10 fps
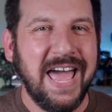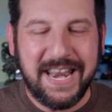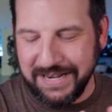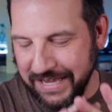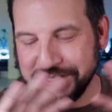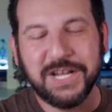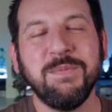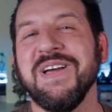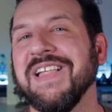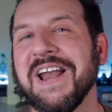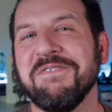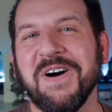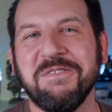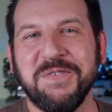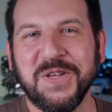and it's going to be a lot of
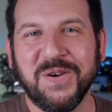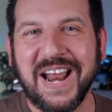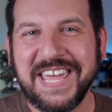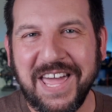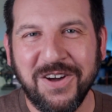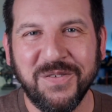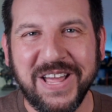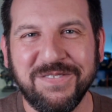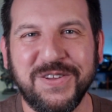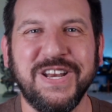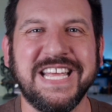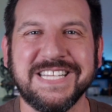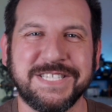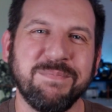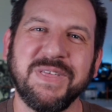fun for you, and I can't wait for you to
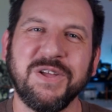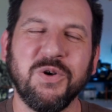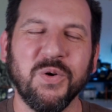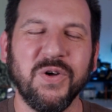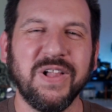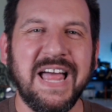get something cool.